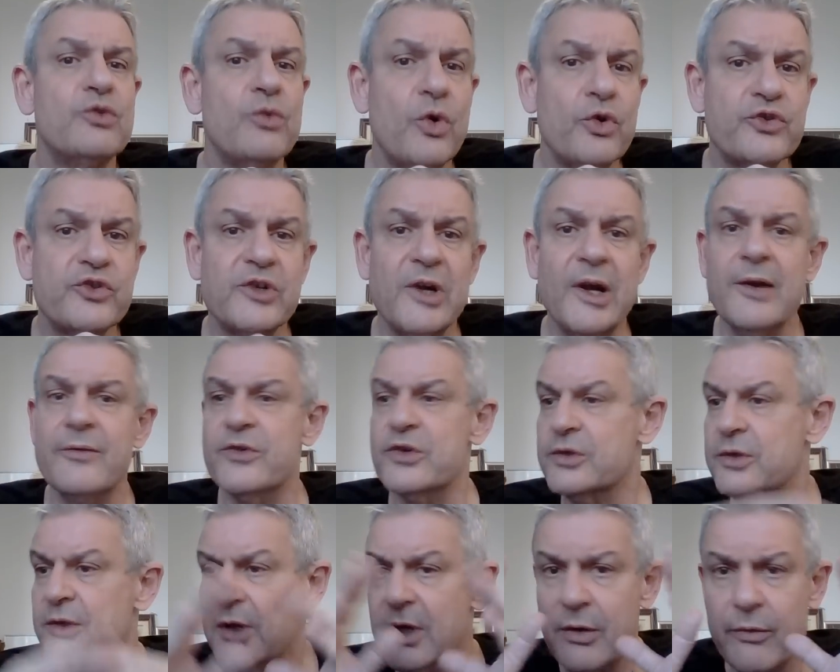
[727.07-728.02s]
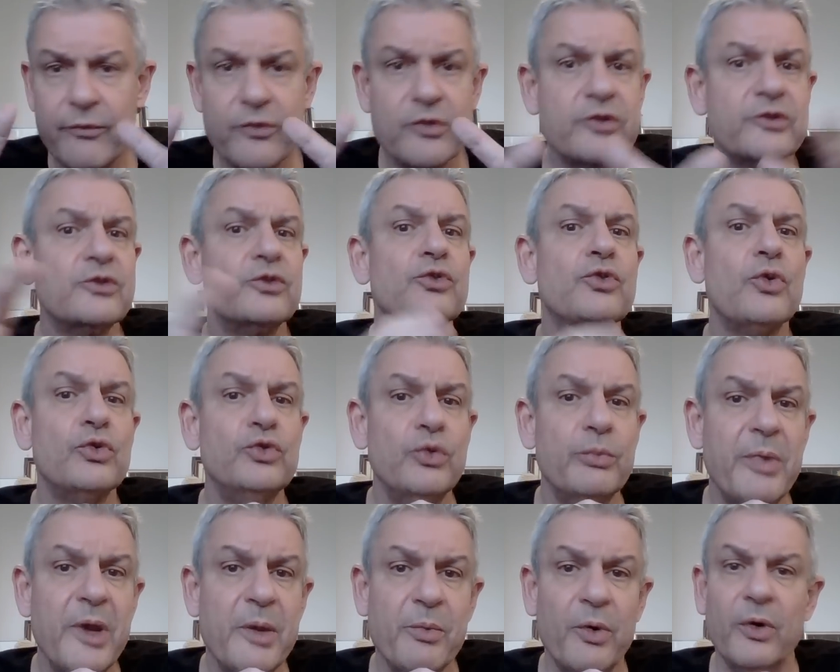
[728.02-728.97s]
to watch television. He refuses to talk
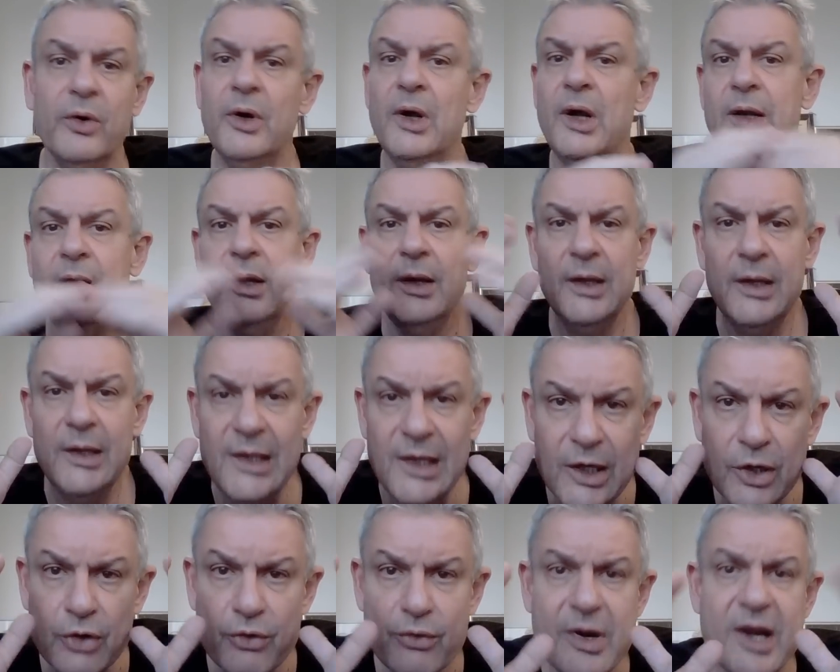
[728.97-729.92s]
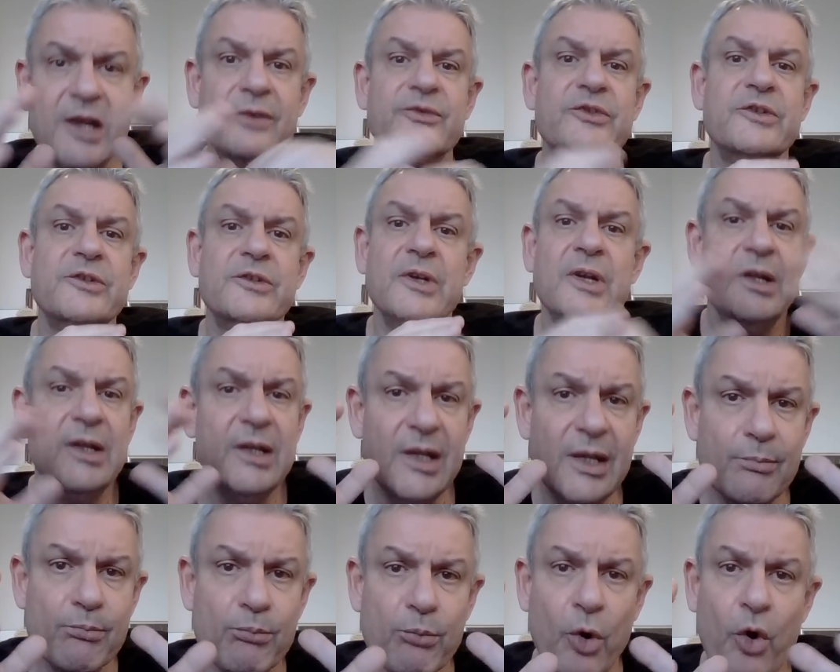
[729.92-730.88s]
to people. He grieves.
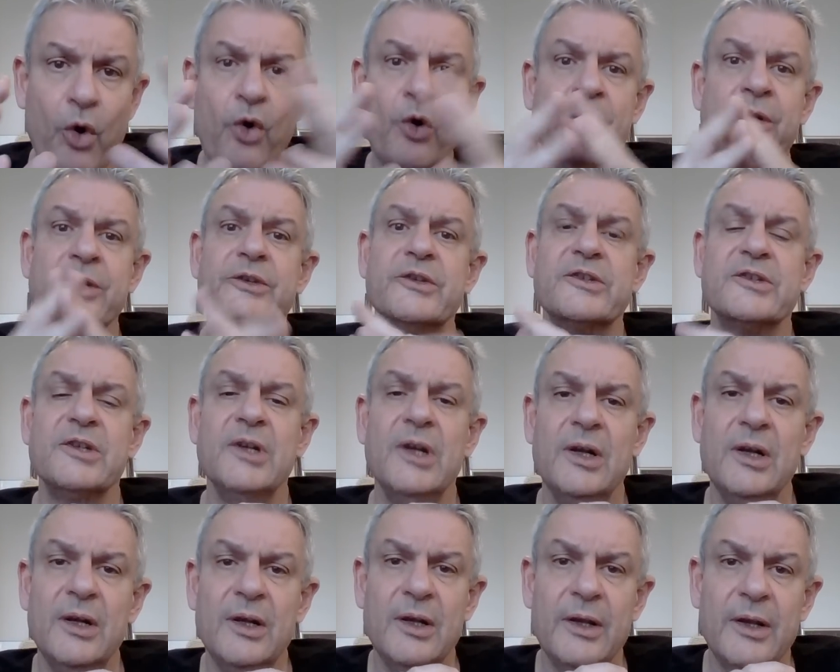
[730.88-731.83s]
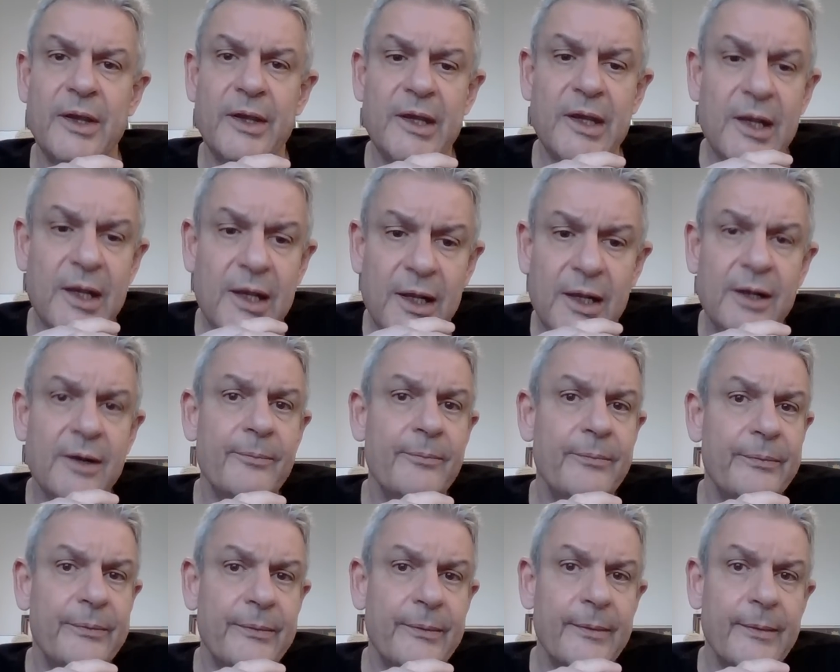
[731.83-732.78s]
He mourns. He
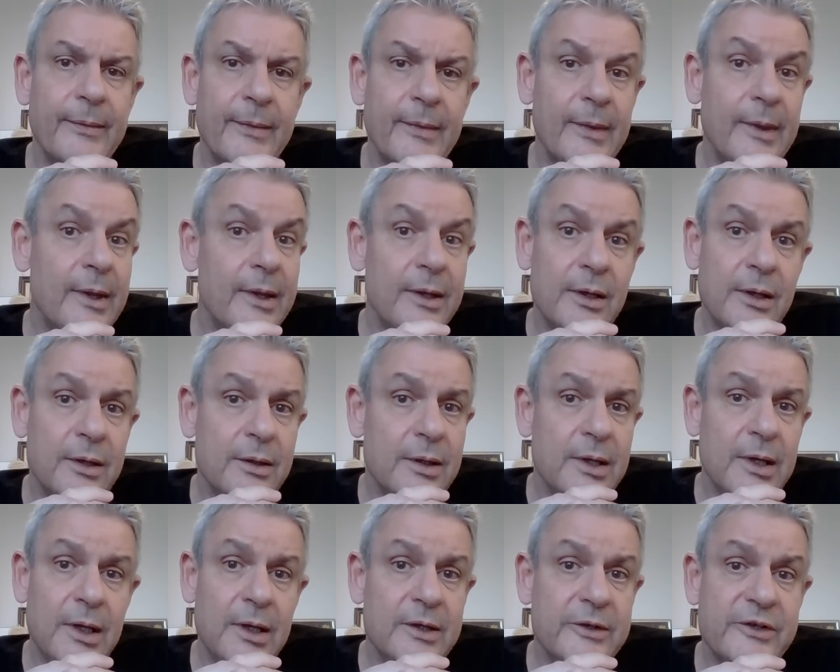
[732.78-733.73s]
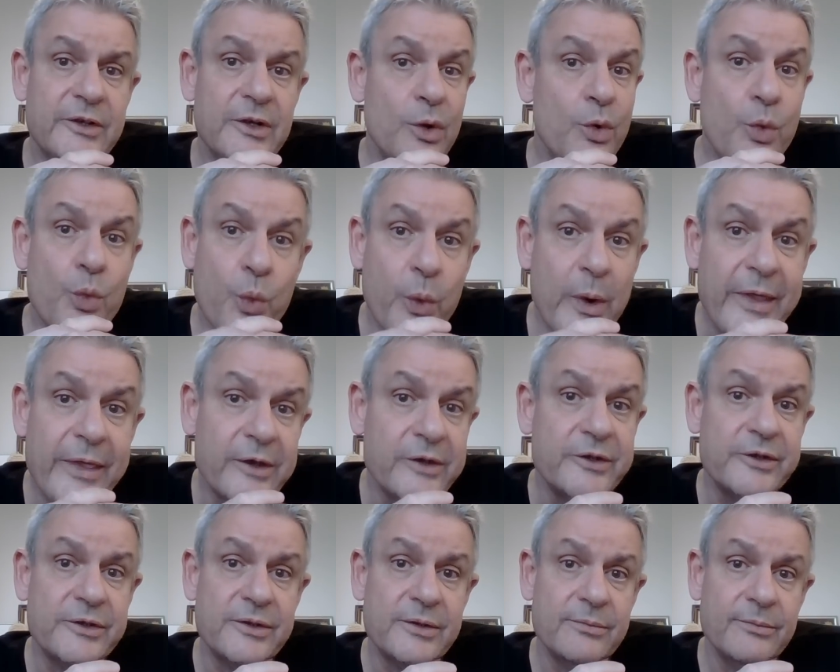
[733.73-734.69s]

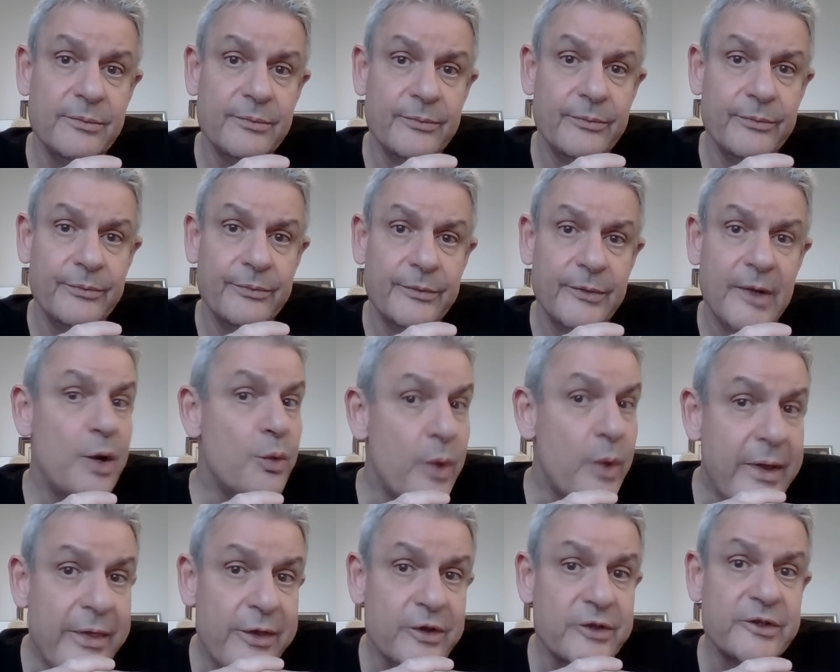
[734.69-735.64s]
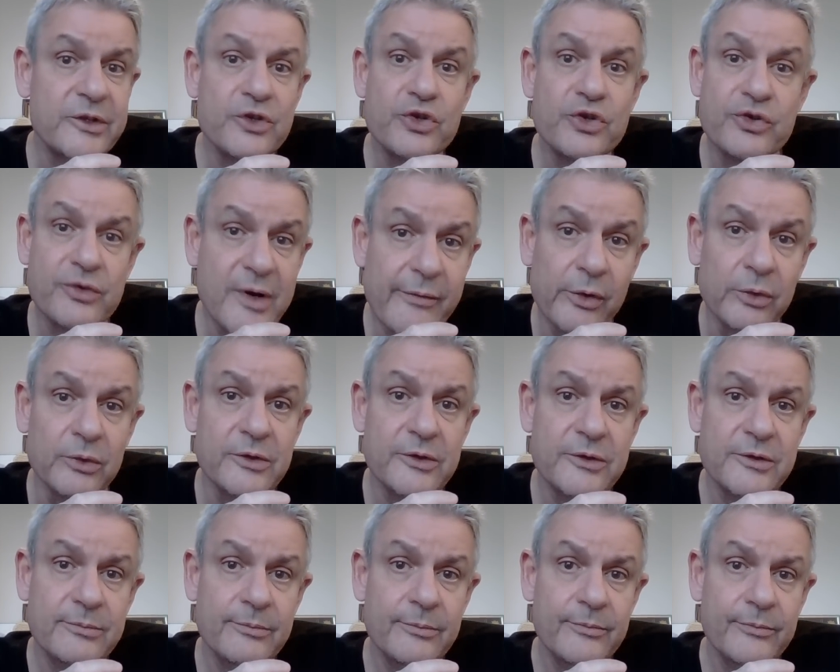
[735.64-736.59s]
withers. He withers and
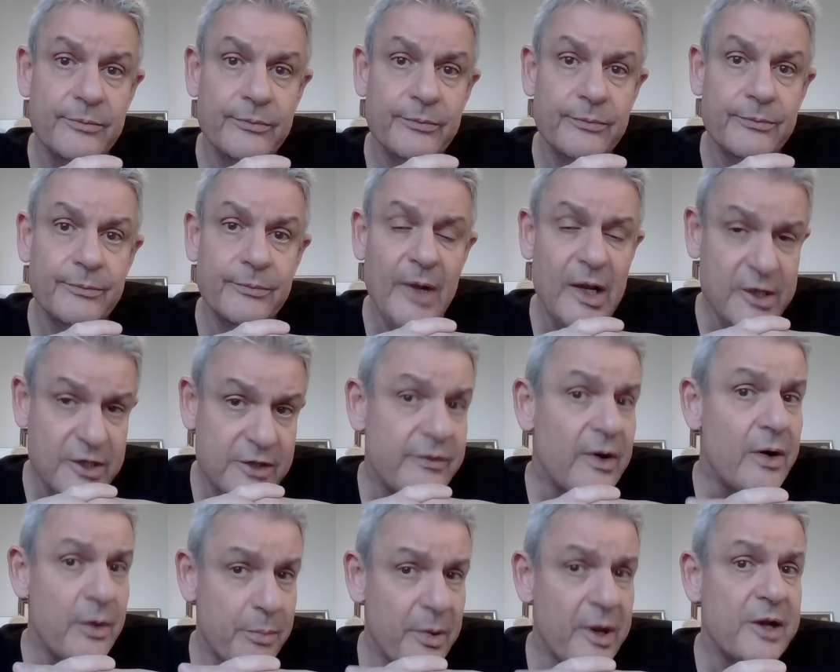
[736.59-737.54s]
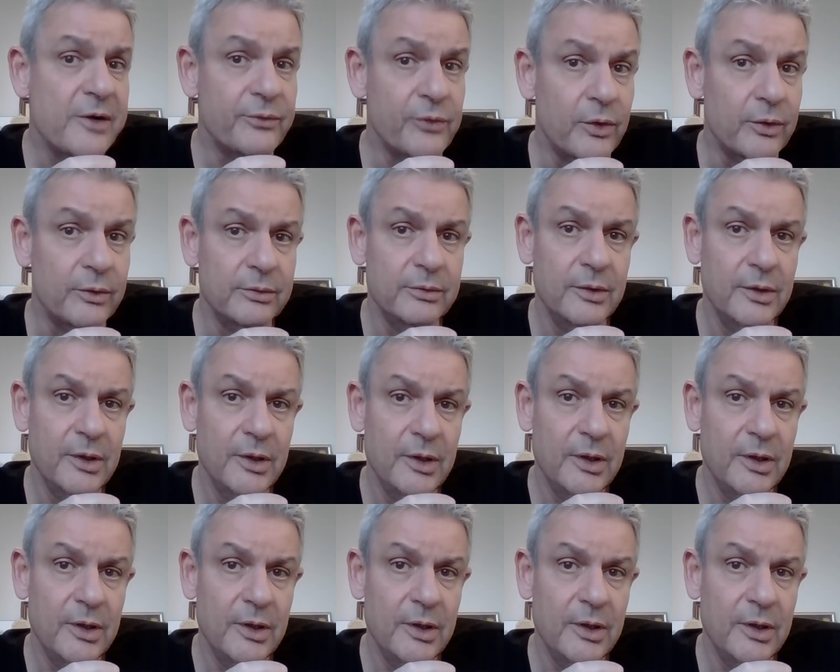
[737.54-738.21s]
shrivels. And it's very painful.